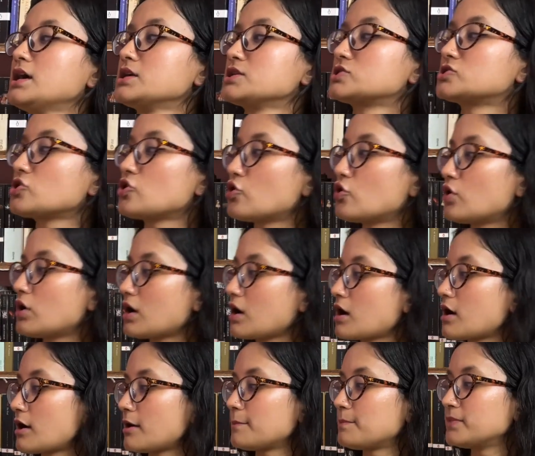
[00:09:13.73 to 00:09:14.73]
So
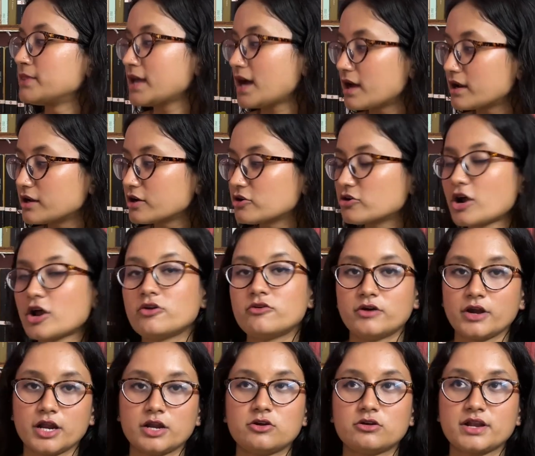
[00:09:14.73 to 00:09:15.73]
the Underground
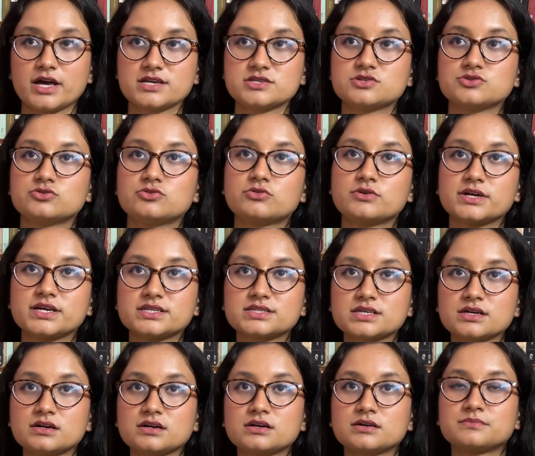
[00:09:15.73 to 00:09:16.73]
Railroad, as you know, is
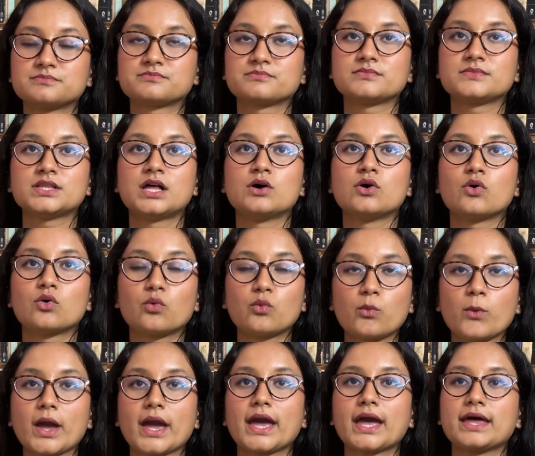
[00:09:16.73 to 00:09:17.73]
a
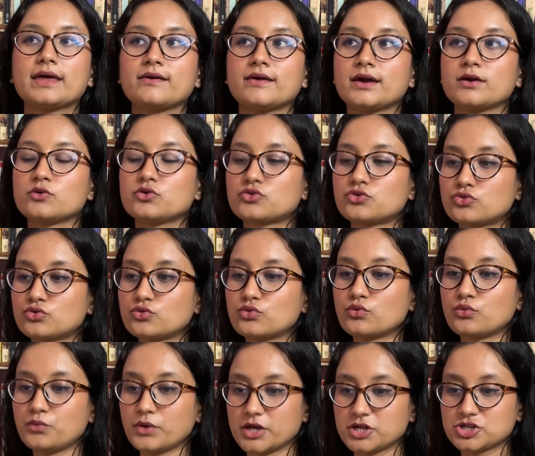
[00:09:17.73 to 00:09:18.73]
way through
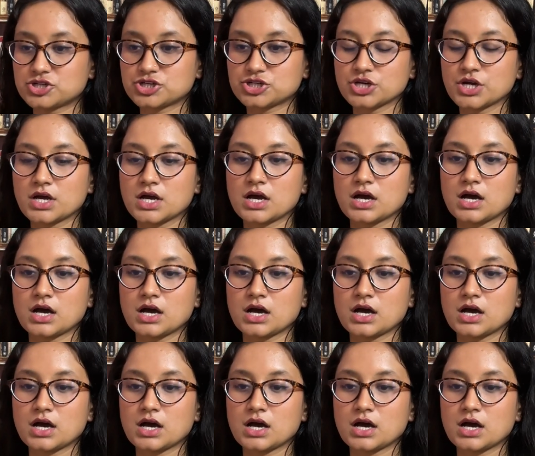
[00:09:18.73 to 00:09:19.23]
which